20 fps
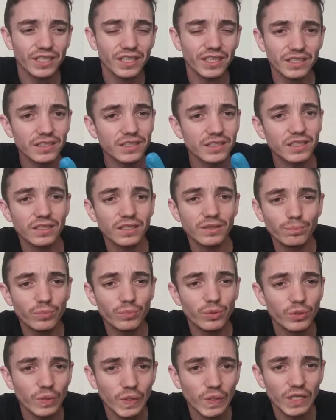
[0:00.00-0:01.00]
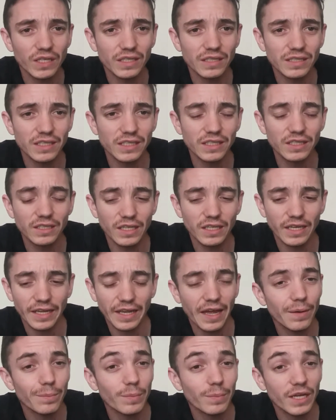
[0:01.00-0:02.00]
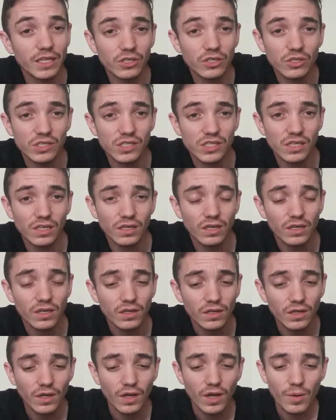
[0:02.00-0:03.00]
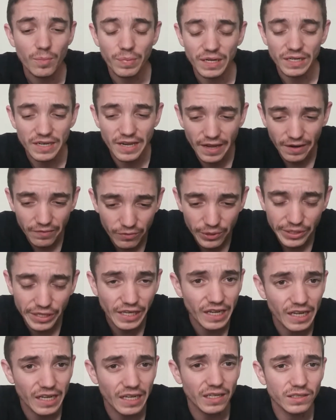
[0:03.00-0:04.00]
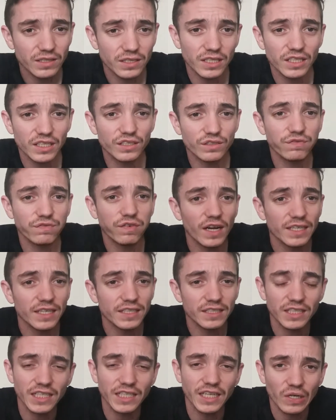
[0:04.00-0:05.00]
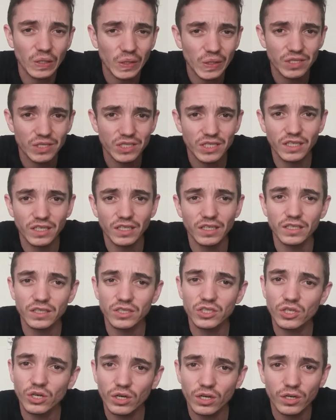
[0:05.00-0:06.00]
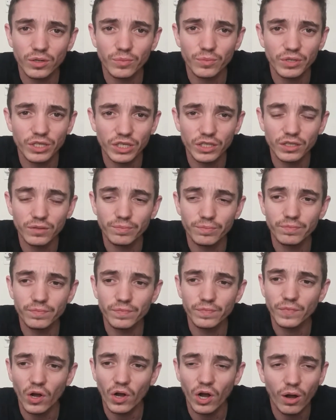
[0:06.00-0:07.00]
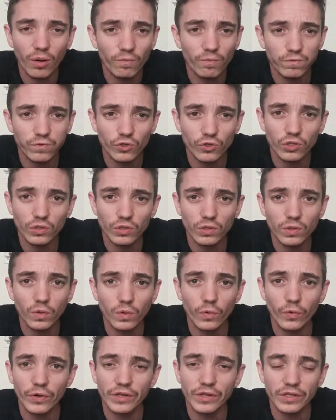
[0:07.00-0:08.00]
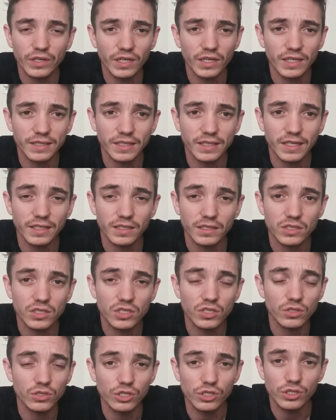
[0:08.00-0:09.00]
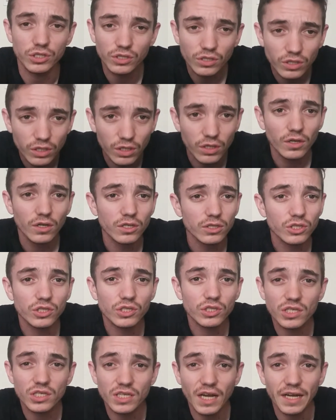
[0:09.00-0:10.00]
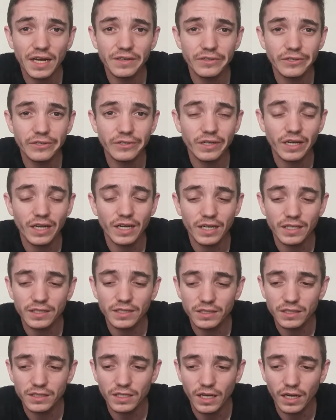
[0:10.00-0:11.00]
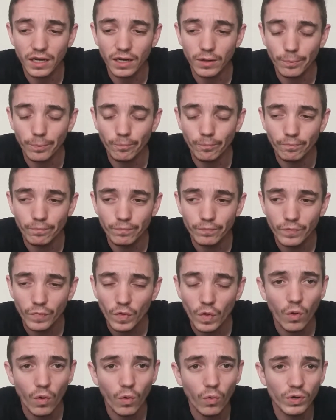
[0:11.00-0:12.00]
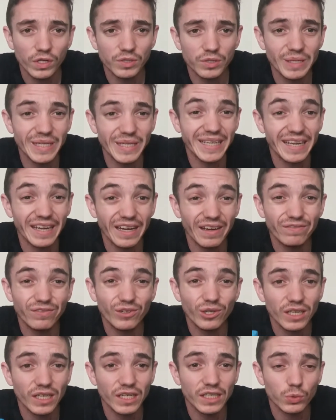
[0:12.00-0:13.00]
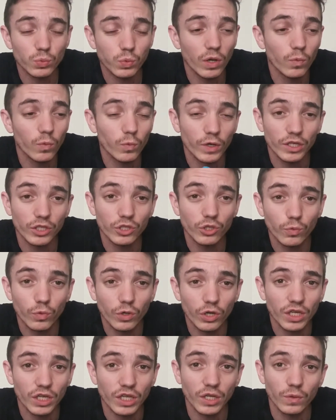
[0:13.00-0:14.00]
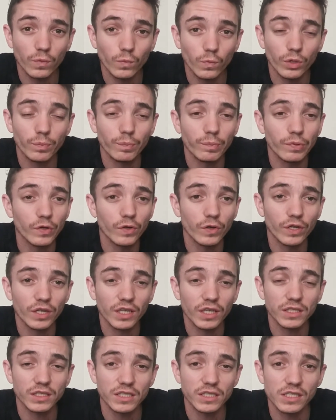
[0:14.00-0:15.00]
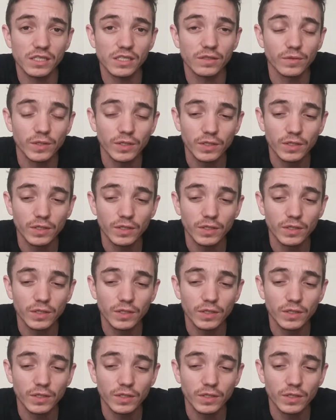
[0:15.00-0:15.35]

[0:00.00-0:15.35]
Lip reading: here is the pure nicotine that can make you sick, but everything else is fine to get on the skin. It's not going to be harmful or anything like that. So just a side note, guys, always be careful as well when you're working with pure nicotine.